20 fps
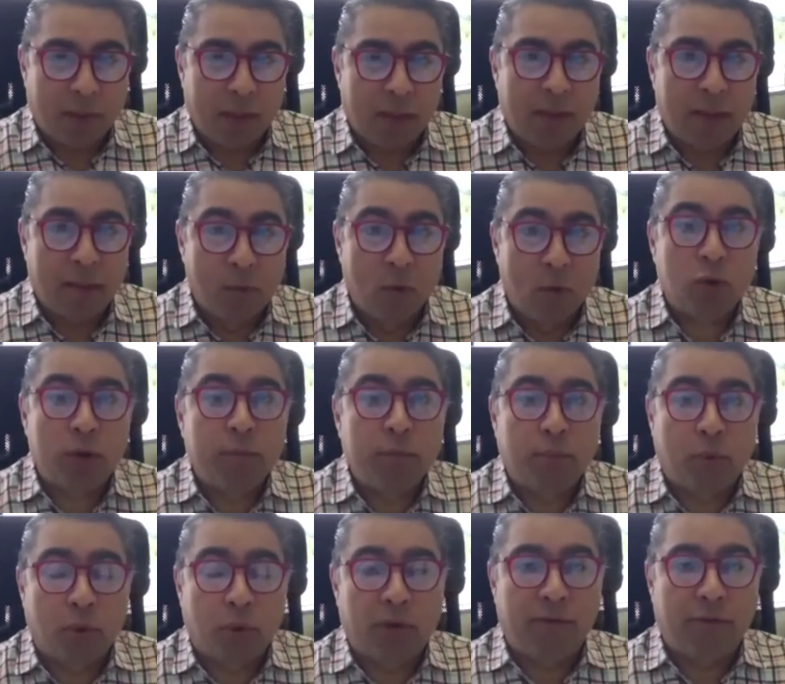the most
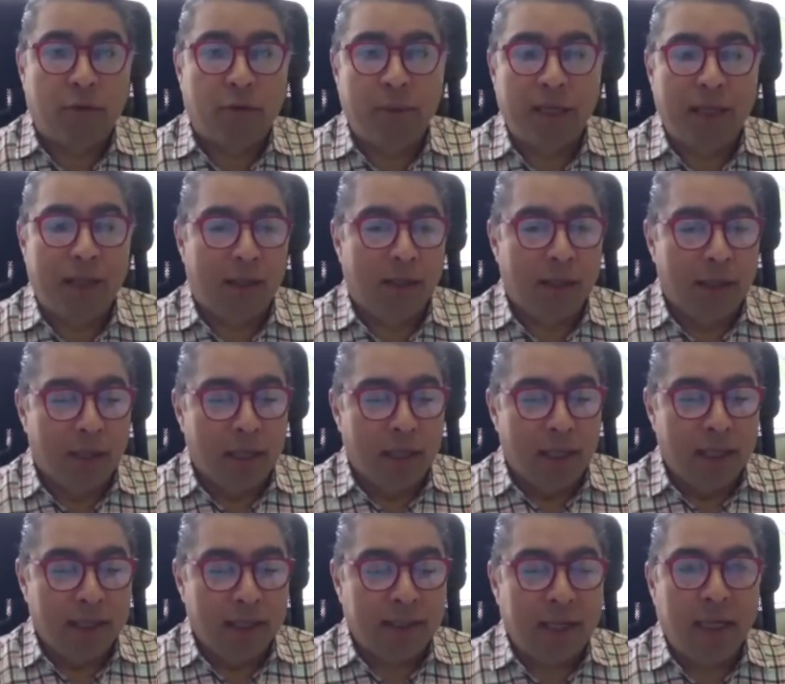important for me
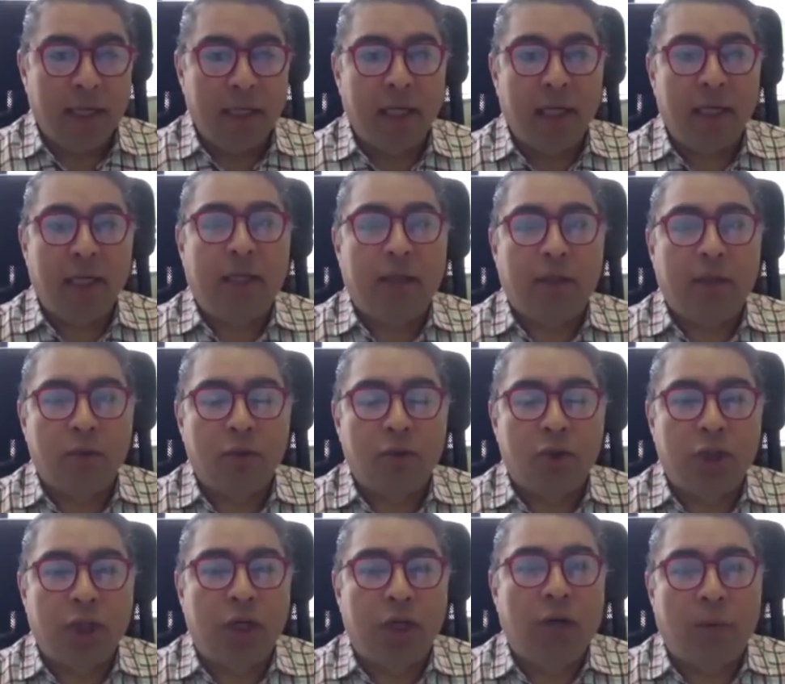is they need to
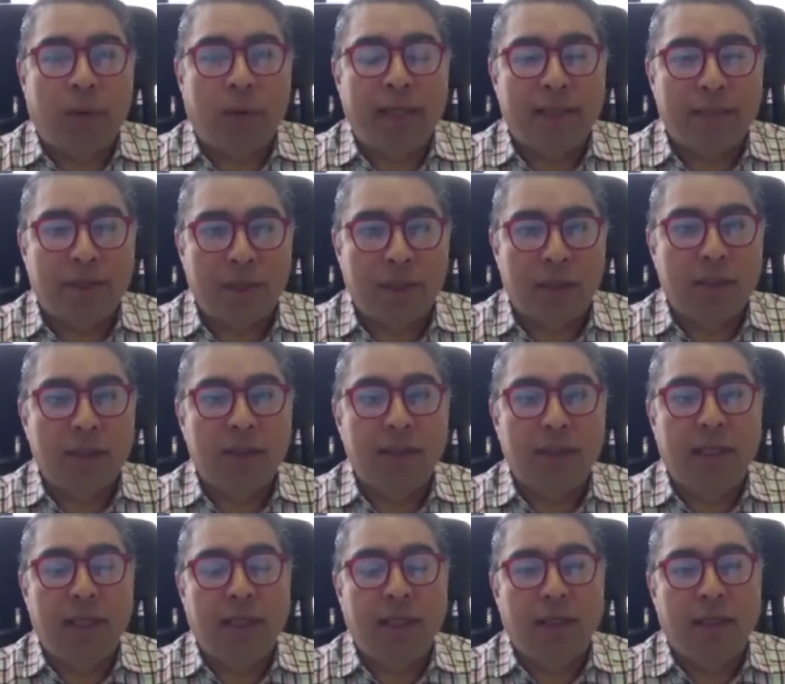generate
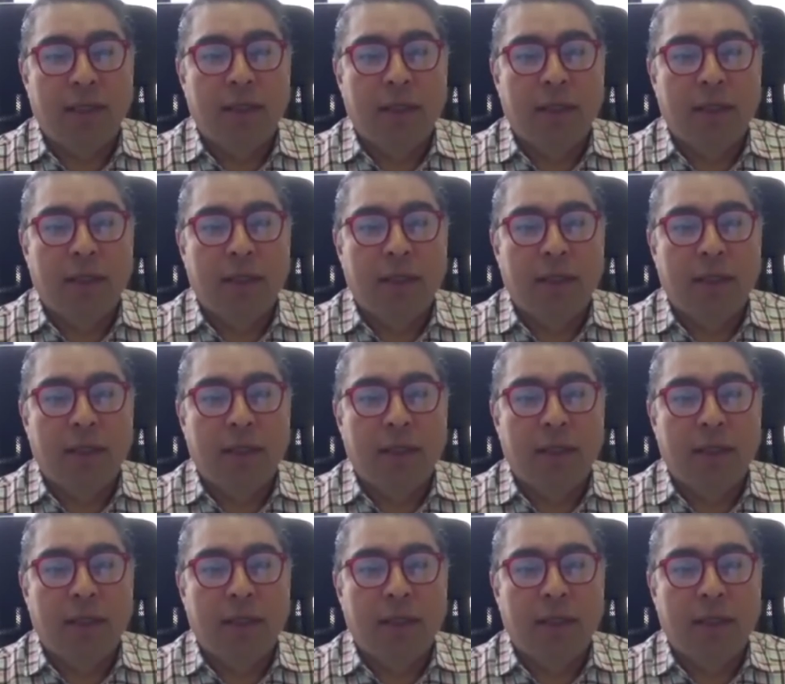certainty,